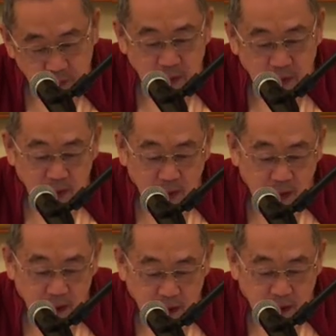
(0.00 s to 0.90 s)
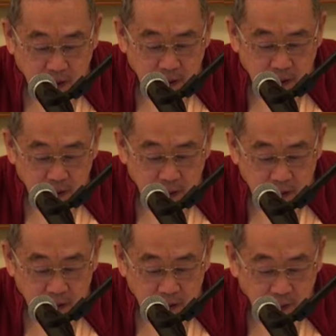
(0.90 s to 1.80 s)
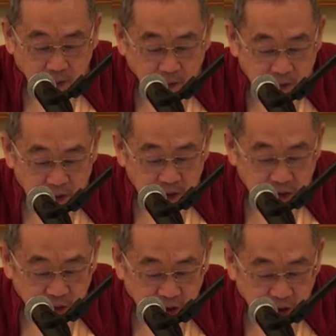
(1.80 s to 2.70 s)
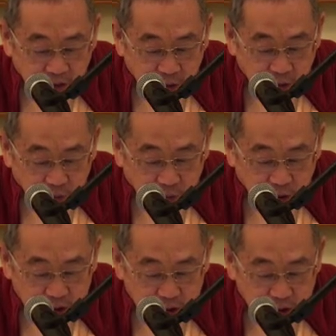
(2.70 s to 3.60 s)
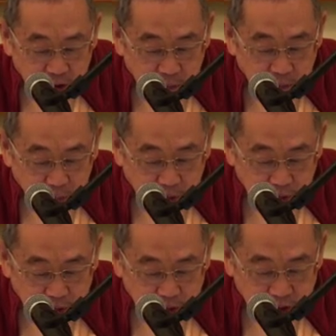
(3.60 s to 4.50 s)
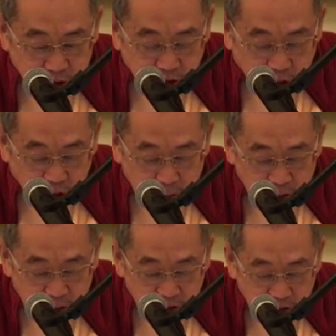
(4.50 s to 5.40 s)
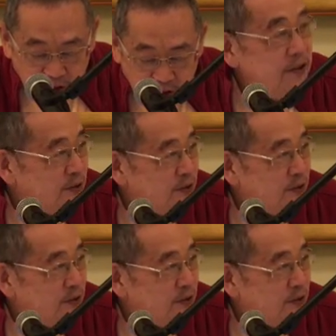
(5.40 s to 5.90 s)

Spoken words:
And these are directed towards persons or objects in the material world.